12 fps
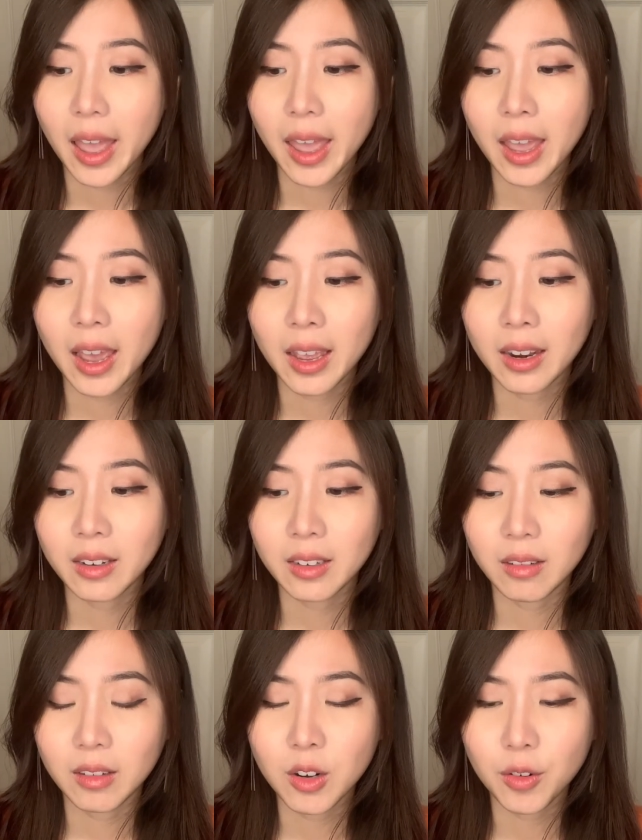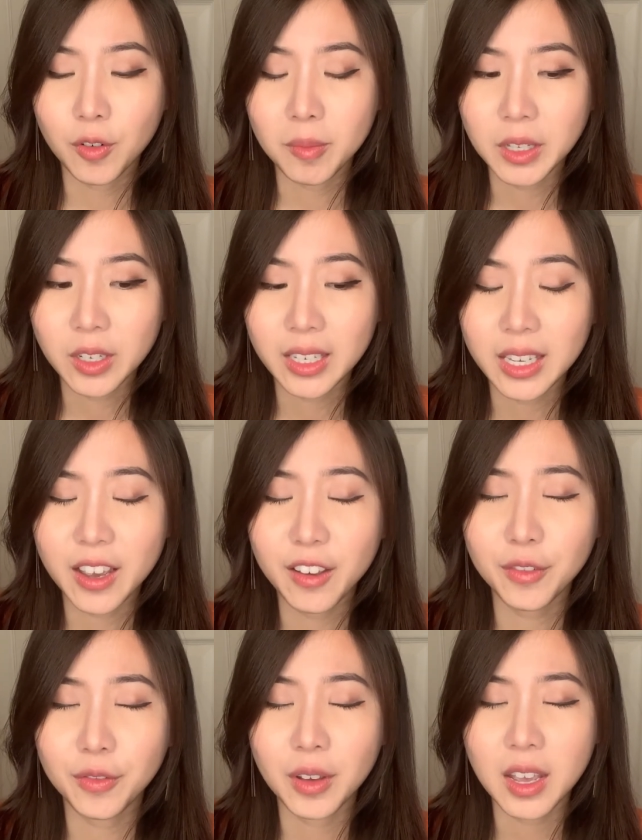And, you know, for me to
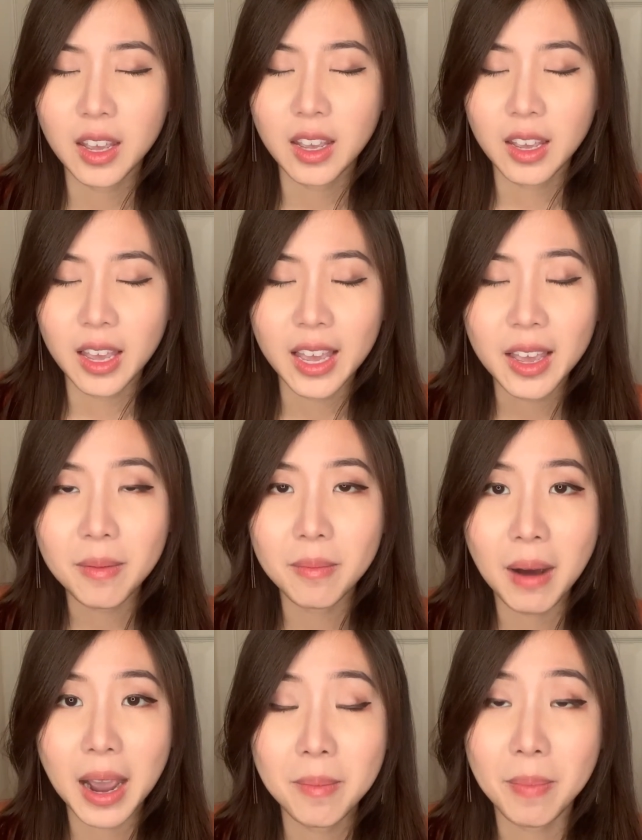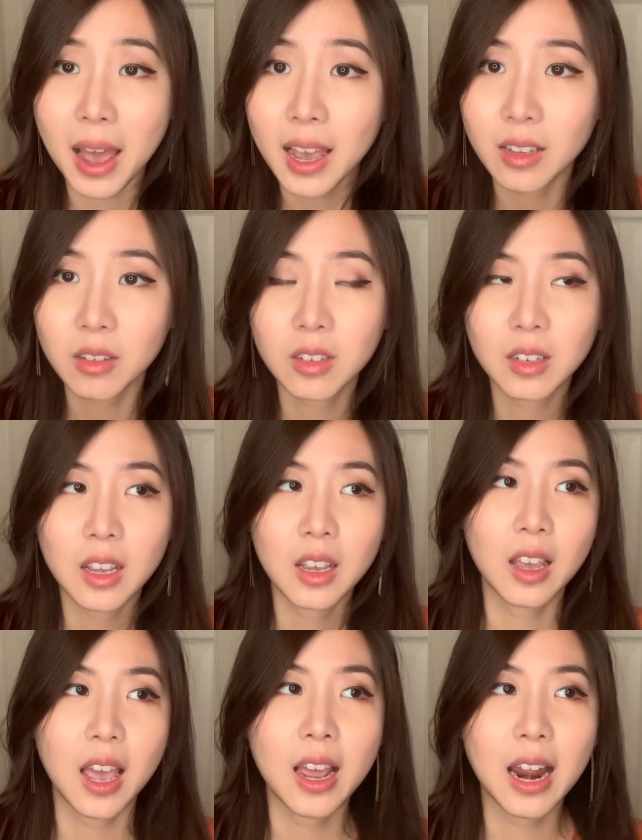give him my best.
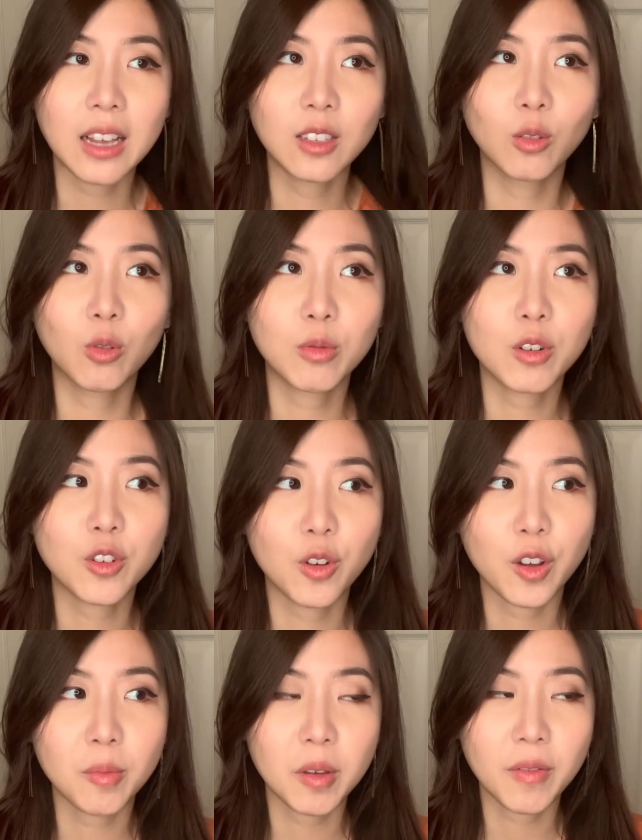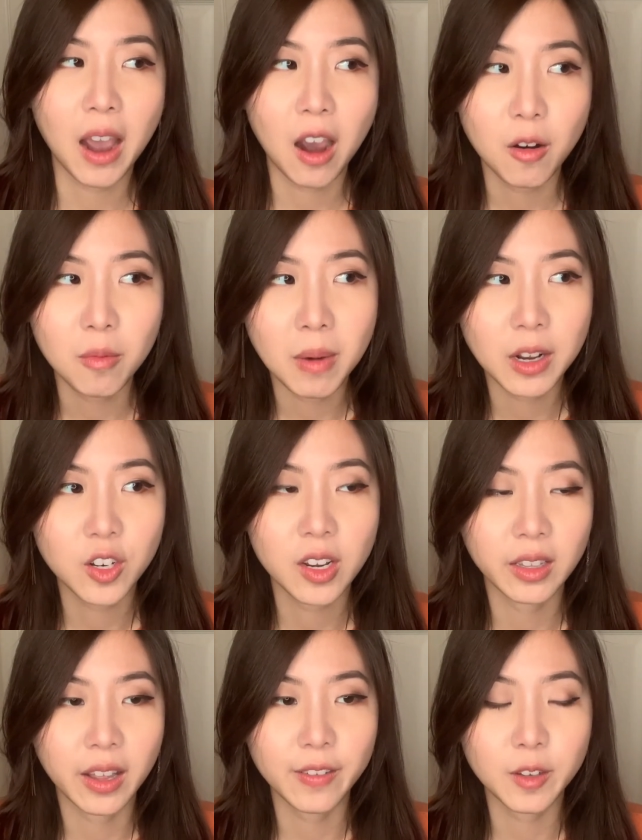And as the Lord was showing me of how much
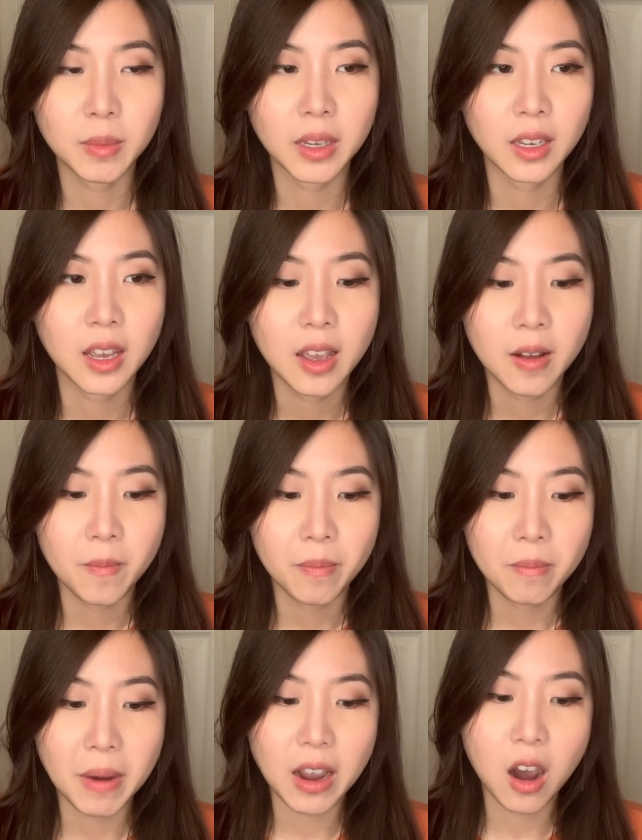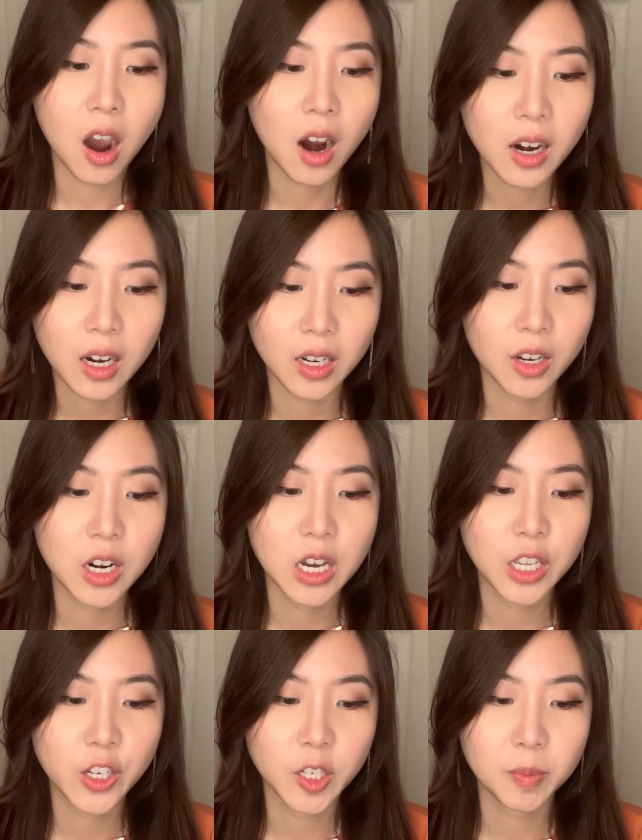he loves me, my heart, you know,
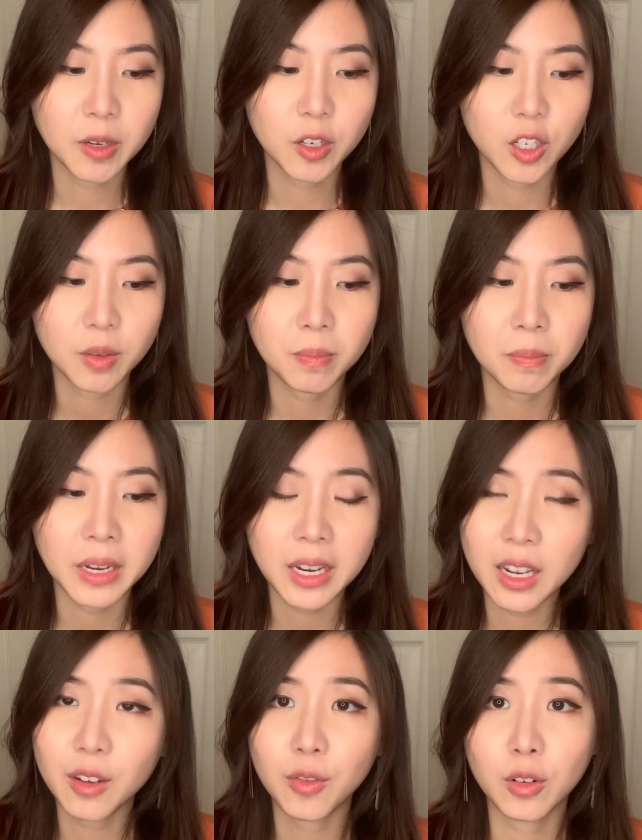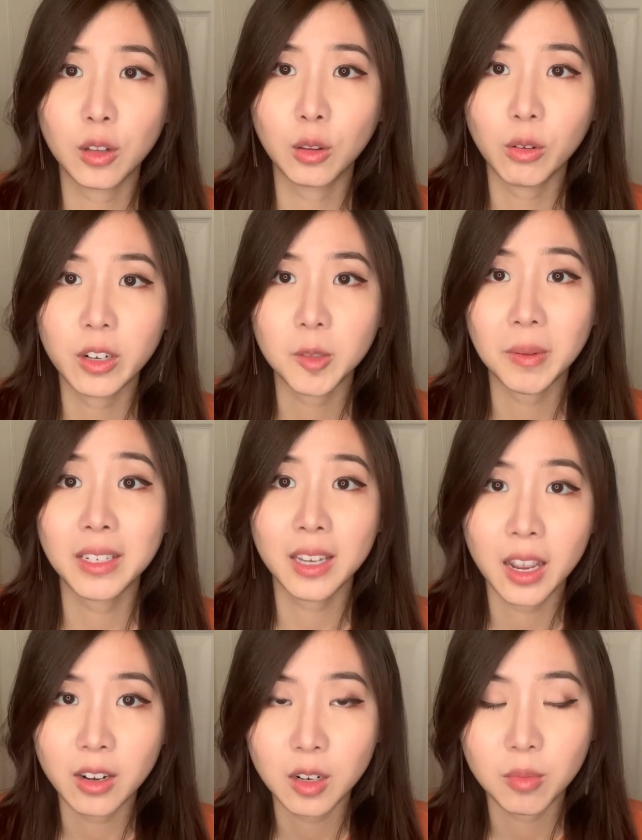it's just been just beating for the Lord. It's been
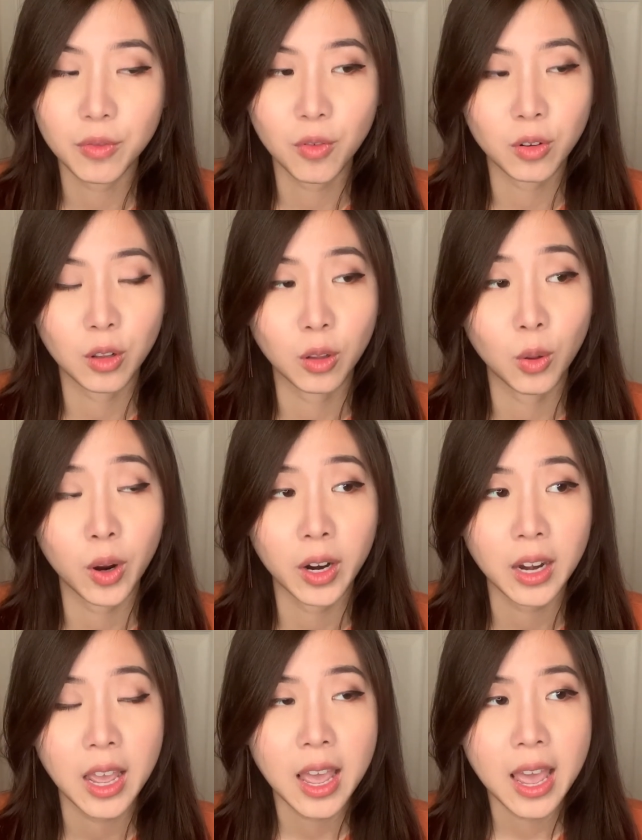tender before the Lord.